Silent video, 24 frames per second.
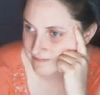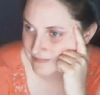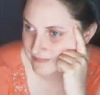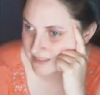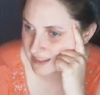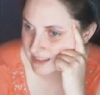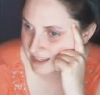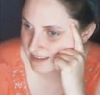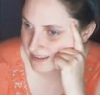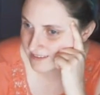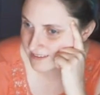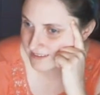
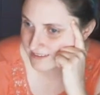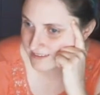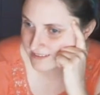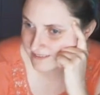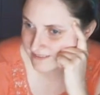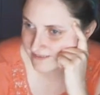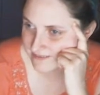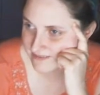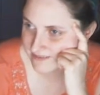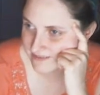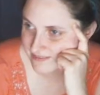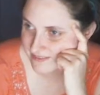case.
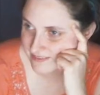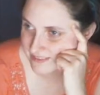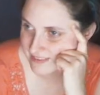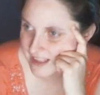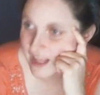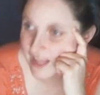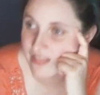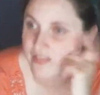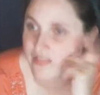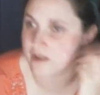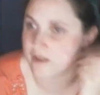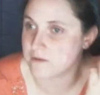
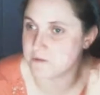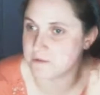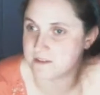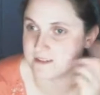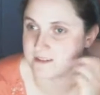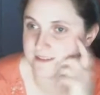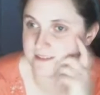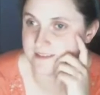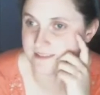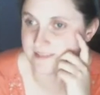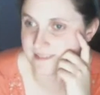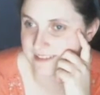I thought it
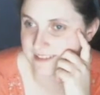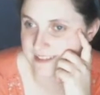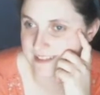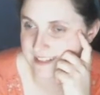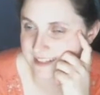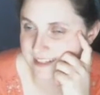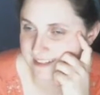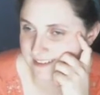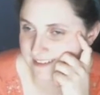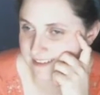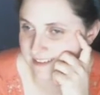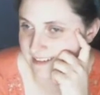was
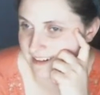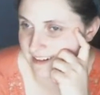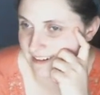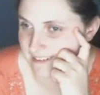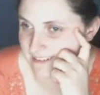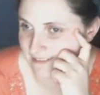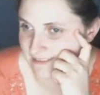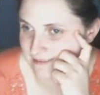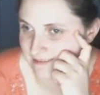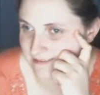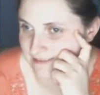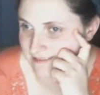neat, you
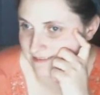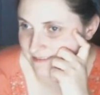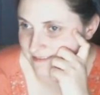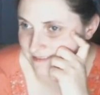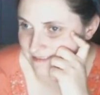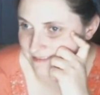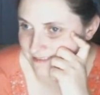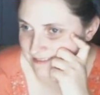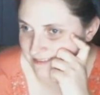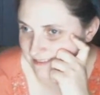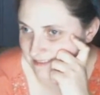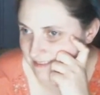know.
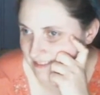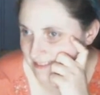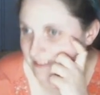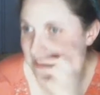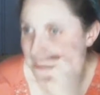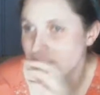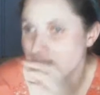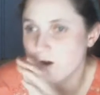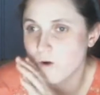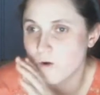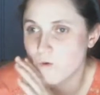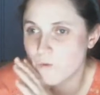
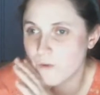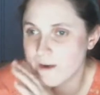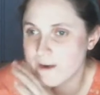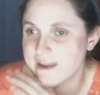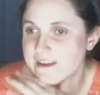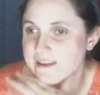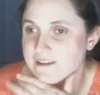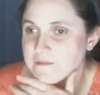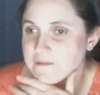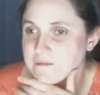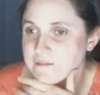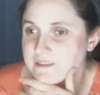A
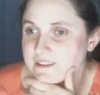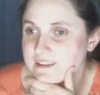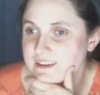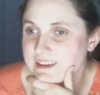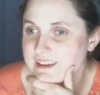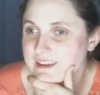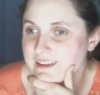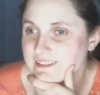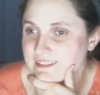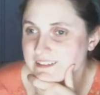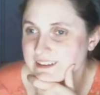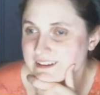random thing
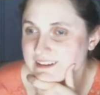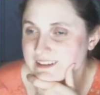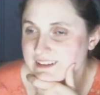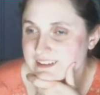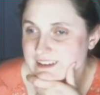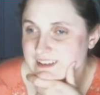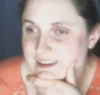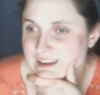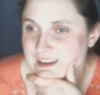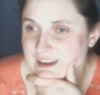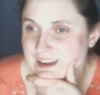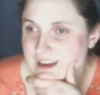out there.
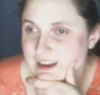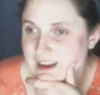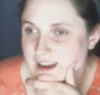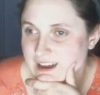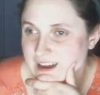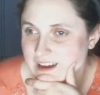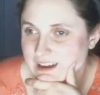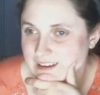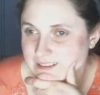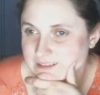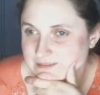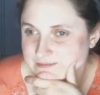
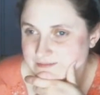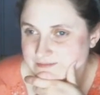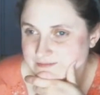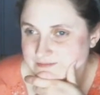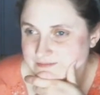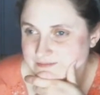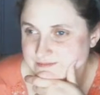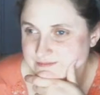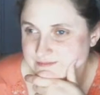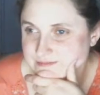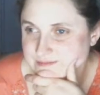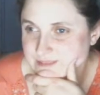A
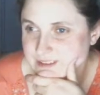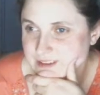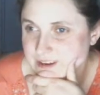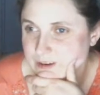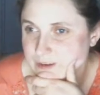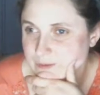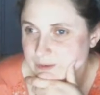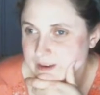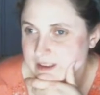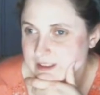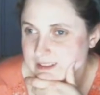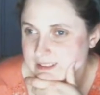
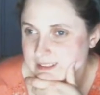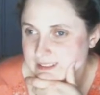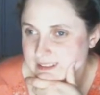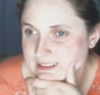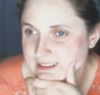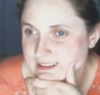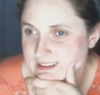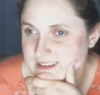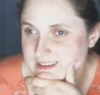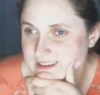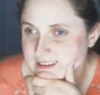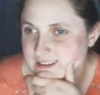Rhett and
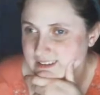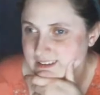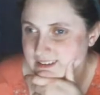Link